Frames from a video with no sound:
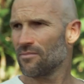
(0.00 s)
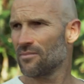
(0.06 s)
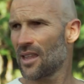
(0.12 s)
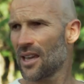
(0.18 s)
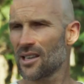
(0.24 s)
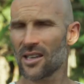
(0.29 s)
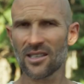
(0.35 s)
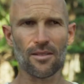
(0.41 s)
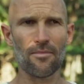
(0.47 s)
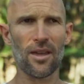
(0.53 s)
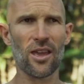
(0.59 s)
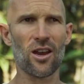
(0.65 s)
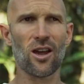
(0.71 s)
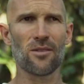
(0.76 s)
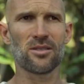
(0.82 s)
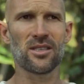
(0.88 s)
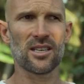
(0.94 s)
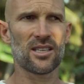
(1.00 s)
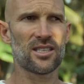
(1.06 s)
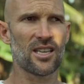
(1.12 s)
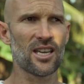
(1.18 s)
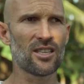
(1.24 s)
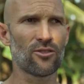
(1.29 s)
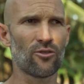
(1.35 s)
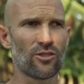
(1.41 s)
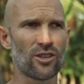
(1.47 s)
that doesn't mean I'm
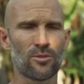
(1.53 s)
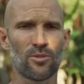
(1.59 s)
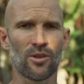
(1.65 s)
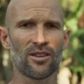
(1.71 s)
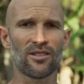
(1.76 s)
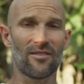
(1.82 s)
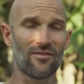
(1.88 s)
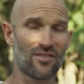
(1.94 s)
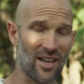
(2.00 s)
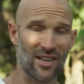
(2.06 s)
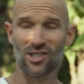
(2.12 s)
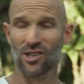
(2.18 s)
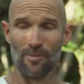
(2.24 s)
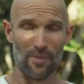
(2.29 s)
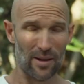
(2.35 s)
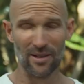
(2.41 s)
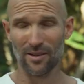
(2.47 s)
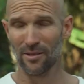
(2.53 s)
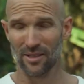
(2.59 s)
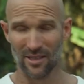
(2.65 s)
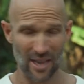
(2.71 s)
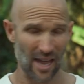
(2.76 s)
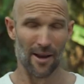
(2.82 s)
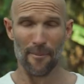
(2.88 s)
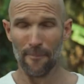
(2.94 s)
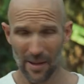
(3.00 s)
successful just because I've
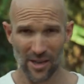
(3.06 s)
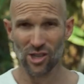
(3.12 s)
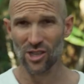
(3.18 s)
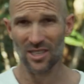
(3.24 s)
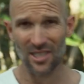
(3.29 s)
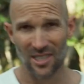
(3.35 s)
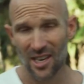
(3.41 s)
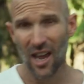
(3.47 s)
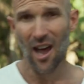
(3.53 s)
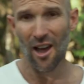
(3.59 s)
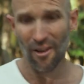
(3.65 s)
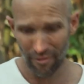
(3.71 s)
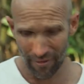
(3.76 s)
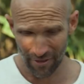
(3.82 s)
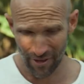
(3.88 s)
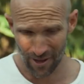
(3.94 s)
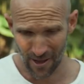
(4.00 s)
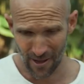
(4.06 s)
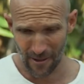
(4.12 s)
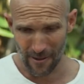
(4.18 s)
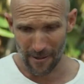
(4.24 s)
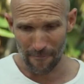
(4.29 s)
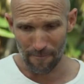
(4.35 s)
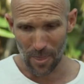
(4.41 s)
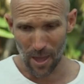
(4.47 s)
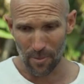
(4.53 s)
done a bunch of stuff
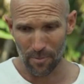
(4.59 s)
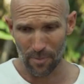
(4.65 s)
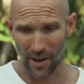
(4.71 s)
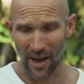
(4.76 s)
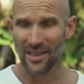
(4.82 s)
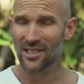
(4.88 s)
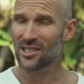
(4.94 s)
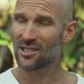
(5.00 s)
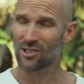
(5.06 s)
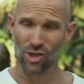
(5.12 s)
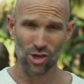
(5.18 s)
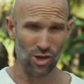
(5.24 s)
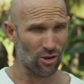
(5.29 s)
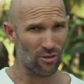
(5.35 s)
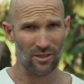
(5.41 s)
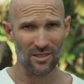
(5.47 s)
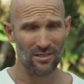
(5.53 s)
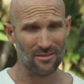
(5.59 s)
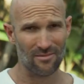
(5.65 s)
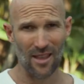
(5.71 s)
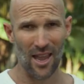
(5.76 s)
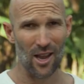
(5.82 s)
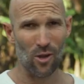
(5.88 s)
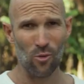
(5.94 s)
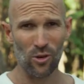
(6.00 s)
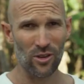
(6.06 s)
but I sure as
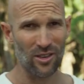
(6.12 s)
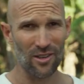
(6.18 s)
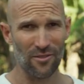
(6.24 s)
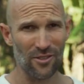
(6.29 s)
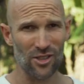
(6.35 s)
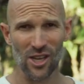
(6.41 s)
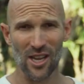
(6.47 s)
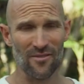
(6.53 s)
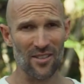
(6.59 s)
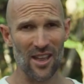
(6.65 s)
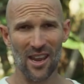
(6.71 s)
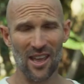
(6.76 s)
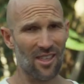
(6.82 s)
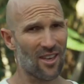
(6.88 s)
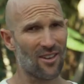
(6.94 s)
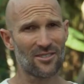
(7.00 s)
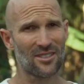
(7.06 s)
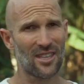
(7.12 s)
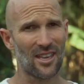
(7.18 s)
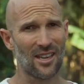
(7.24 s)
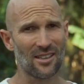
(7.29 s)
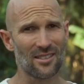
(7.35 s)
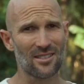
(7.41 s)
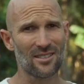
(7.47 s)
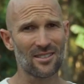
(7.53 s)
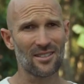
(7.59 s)
heck wouldn't have achieved any of those
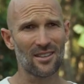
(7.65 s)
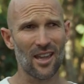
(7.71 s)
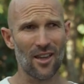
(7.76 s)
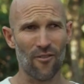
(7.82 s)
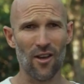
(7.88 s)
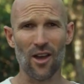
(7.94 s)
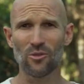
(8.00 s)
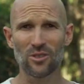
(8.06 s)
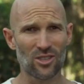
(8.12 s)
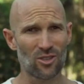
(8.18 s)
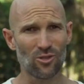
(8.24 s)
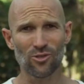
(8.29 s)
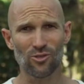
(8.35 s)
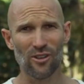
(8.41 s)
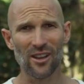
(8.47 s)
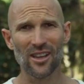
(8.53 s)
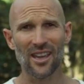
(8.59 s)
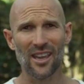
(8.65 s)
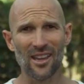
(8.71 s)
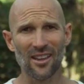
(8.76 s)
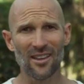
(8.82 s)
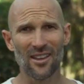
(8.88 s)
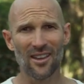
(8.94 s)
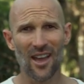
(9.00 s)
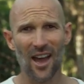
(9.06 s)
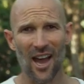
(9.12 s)
things if I was still drinking.
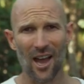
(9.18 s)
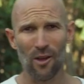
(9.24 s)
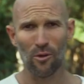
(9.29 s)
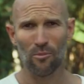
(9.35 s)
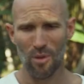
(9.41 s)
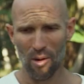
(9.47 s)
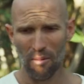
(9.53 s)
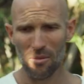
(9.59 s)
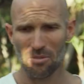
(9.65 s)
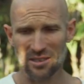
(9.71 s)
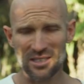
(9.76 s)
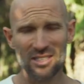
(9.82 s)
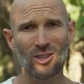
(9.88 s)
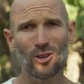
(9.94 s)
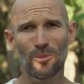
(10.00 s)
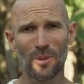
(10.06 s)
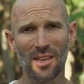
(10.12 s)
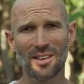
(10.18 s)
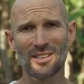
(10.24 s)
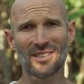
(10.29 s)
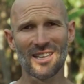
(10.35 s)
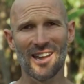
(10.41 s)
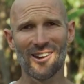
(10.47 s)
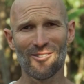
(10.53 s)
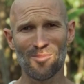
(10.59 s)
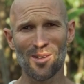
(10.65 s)
I would probably still be in a
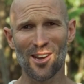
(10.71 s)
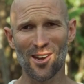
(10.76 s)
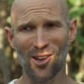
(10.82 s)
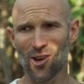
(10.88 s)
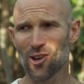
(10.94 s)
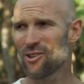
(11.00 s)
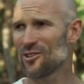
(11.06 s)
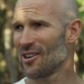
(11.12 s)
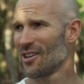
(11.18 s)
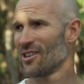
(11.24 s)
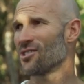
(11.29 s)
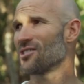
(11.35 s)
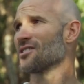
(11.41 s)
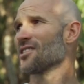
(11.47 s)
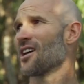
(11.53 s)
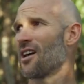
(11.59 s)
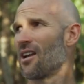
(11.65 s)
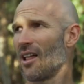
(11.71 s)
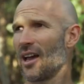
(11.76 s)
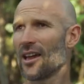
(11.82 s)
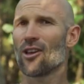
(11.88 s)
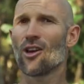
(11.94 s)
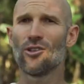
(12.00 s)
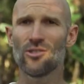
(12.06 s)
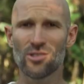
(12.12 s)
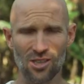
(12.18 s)
state of mediocrity, just kind of
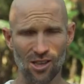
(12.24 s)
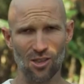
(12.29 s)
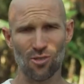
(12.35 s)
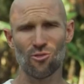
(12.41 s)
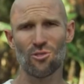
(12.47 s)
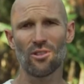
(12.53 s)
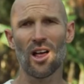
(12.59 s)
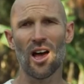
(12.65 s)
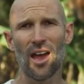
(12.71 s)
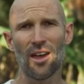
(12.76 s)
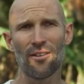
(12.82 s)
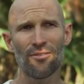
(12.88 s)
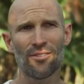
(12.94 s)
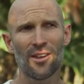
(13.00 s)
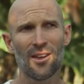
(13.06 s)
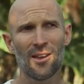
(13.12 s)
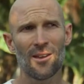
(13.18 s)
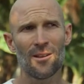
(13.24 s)
like coasting through life.